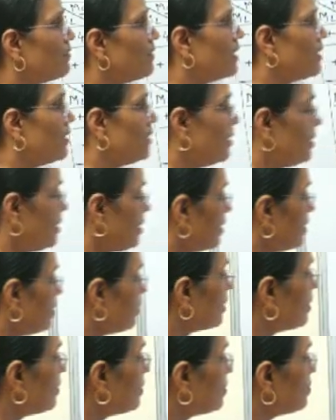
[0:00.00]
1, you
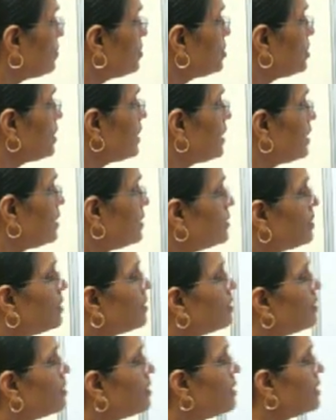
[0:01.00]
have to change
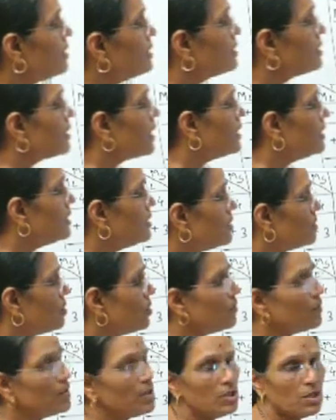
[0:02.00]
the signs
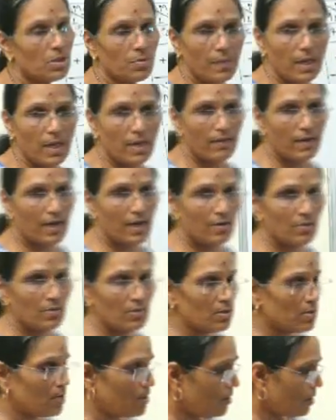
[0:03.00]
of spin
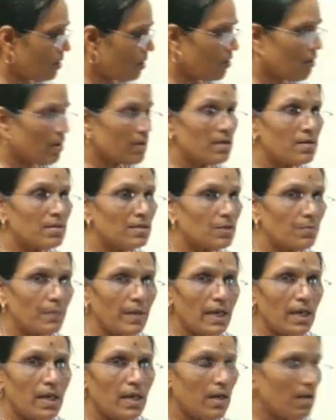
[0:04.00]
values or
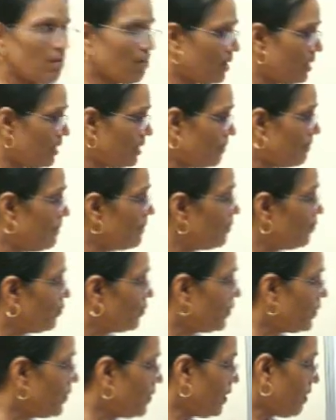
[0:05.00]
spin quantum
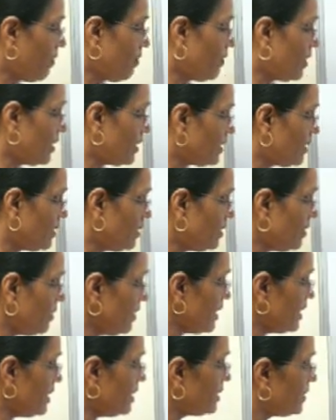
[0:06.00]
numbers. So in
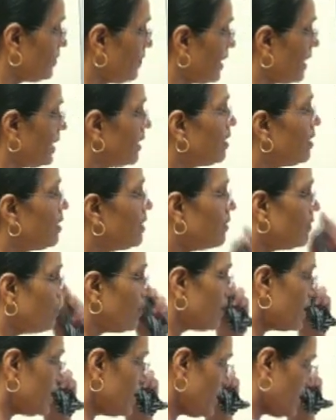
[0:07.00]
this way,
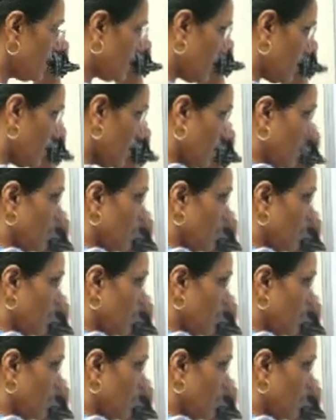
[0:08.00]
for this